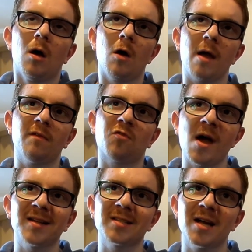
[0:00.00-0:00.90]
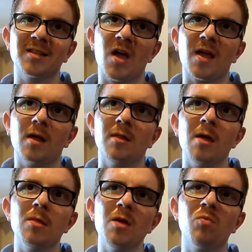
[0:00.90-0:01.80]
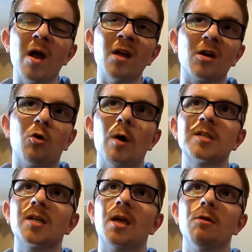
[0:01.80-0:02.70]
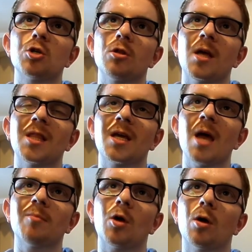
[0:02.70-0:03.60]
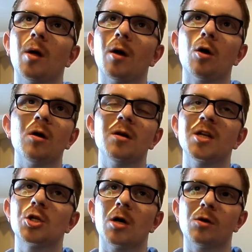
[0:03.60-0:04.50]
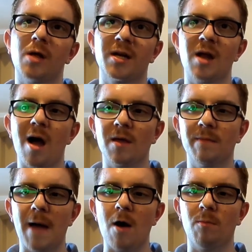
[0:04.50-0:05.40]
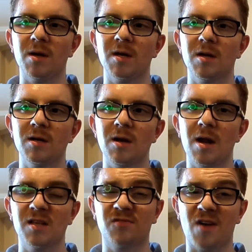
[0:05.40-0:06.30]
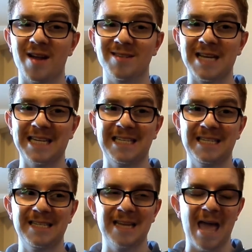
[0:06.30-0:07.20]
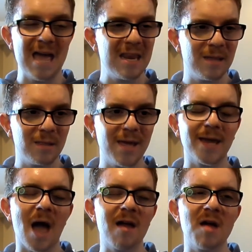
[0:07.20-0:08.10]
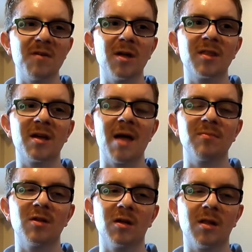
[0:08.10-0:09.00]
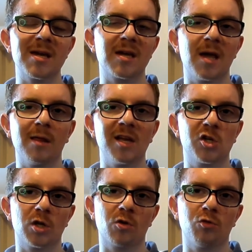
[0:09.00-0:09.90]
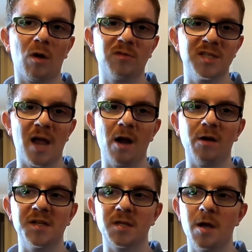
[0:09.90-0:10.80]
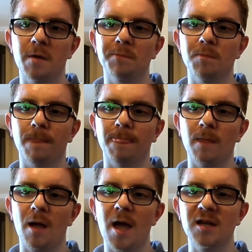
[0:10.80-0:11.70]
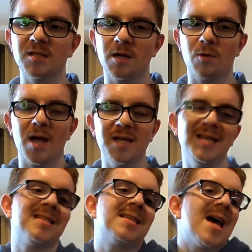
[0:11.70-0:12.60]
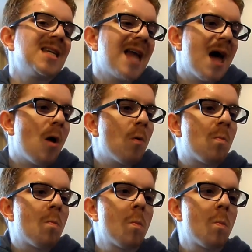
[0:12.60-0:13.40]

alright, Frankenstein, like, they went on a quest to kill each other. Like, they kept hurting each other, like, knocking them out, but is Frankenstein dead? Like, I felt like they kept, like, killing each other throughout these eras, and it's like, okay, is he dead now?